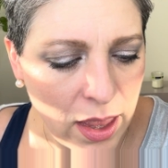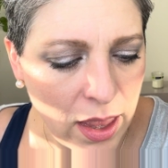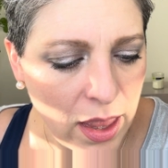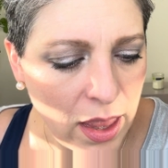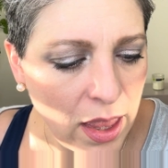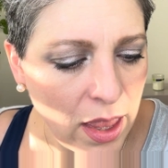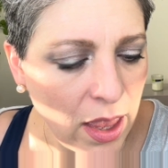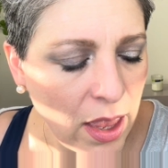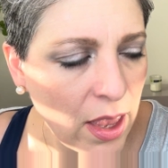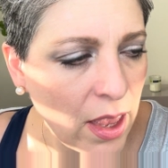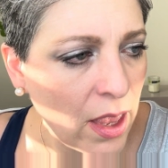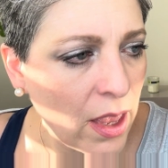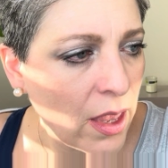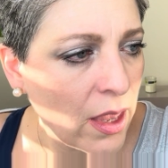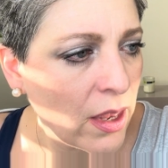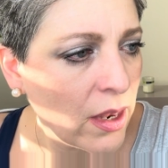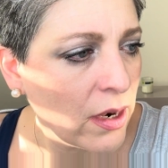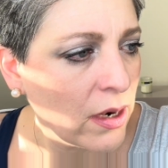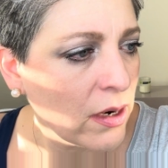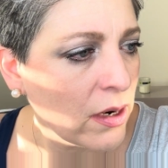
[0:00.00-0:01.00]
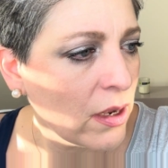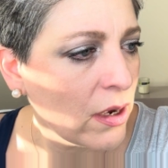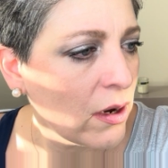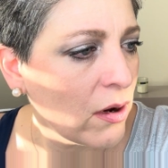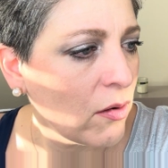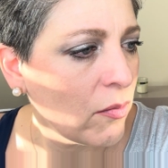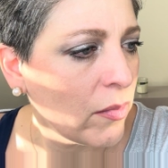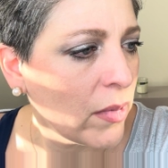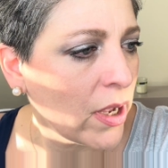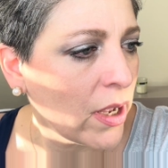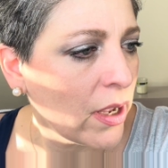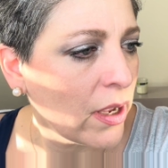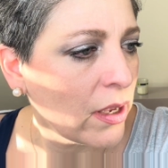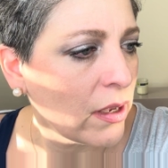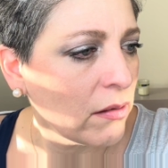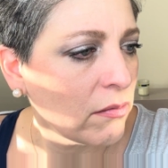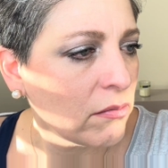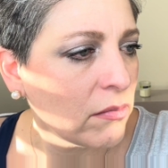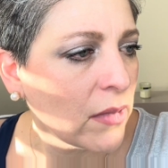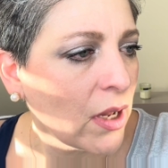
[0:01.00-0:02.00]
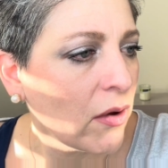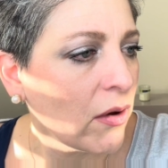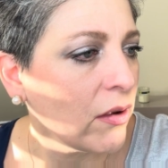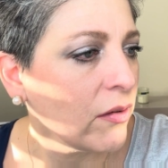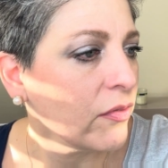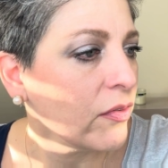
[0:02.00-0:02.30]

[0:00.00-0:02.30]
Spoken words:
and oh my, now I